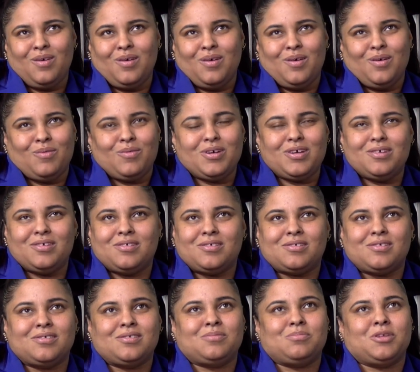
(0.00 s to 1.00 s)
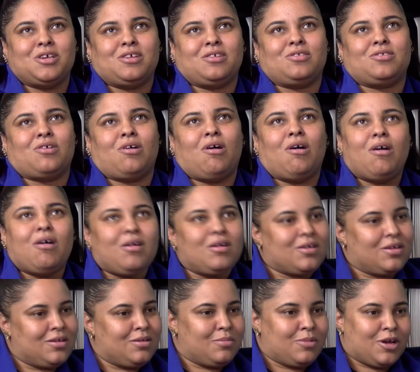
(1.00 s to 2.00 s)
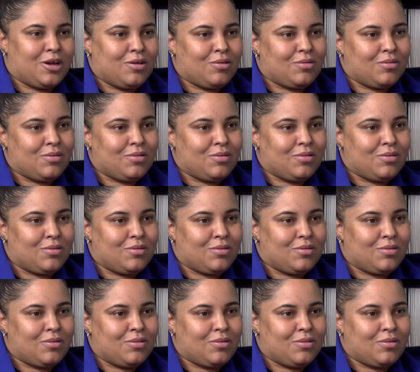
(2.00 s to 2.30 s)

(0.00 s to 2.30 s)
like, what is this man talking about?